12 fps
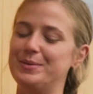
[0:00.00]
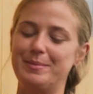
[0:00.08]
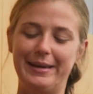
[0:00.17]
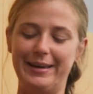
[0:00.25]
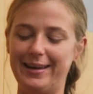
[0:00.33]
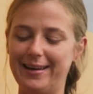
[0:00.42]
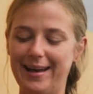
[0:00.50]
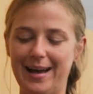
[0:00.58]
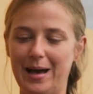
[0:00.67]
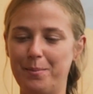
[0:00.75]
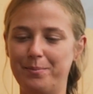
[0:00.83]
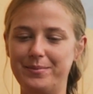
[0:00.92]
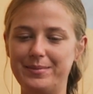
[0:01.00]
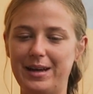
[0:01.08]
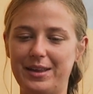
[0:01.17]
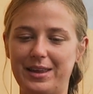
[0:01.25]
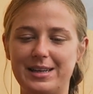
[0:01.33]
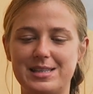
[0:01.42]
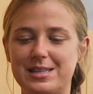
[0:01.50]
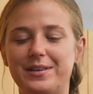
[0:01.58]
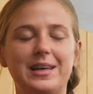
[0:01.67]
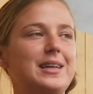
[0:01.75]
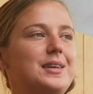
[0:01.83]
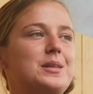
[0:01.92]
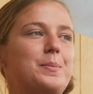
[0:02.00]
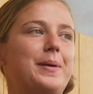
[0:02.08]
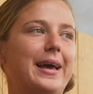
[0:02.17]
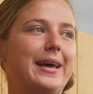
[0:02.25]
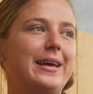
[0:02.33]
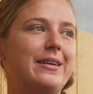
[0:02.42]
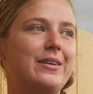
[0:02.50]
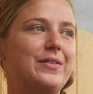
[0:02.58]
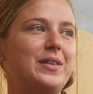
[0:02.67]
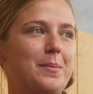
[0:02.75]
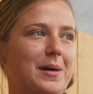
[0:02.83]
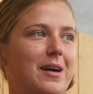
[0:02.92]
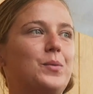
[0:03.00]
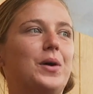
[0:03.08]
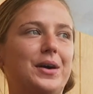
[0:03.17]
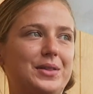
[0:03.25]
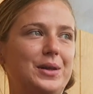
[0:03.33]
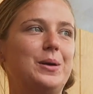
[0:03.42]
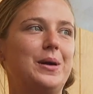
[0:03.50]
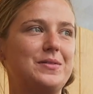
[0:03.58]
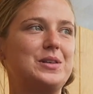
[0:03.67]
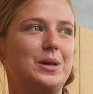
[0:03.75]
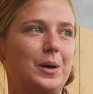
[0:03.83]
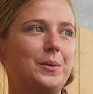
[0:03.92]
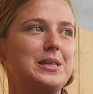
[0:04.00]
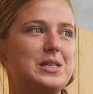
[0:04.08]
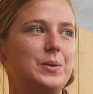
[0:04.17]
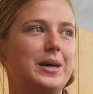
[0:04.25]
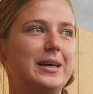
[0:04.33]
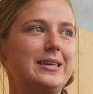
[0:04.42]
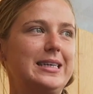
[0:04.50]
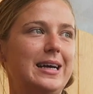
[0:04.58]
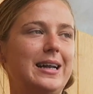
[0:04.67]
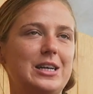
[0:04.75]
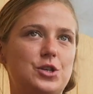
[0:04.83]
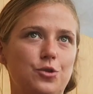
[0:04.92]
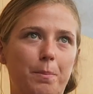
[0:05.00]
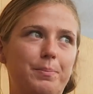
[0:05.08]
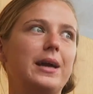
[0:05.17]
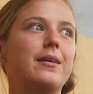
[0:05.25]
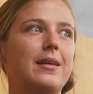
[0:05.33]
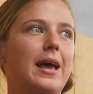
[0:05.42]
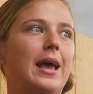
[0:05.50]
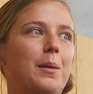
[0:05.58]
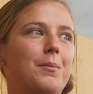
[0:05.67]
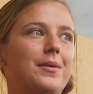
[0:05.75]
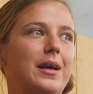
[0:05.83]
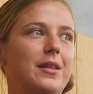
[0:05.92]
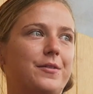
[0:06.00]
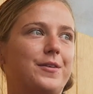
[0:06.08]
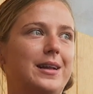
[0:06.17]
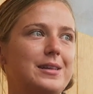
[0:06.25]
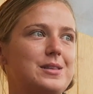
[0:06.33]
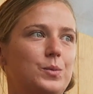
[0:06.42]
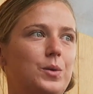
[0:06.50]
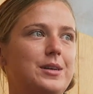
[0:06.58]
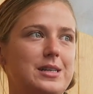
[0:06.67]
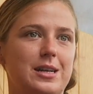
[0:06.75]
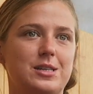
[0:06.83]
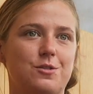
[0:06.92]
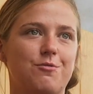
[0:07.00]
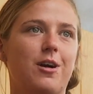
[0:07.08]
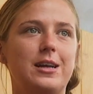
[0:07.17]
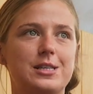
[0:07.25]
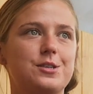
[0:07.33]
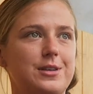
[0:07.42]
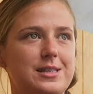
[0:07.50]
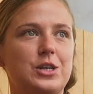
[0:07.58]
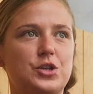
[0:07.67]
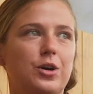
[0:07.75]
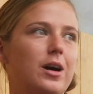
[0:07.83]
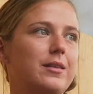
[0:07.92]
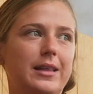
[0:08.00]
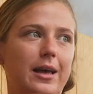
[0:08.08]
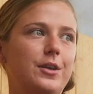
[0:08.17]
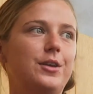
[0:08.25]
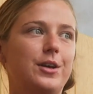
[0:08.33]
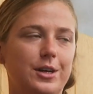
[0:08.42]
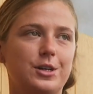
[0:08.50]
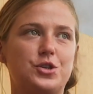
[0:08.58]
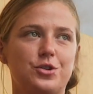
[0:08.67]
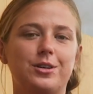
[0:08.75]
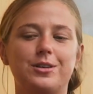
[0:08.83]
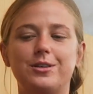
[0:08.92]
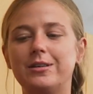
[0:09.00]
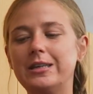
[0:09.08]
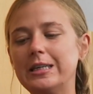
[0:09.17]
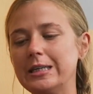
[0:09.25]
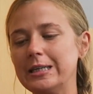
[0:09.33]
for me. I think it's severely underpaid for the amount of work that you have to go into it. Unless you're a big name in the freelancing world and as a writer, etc., then you're going to struggle.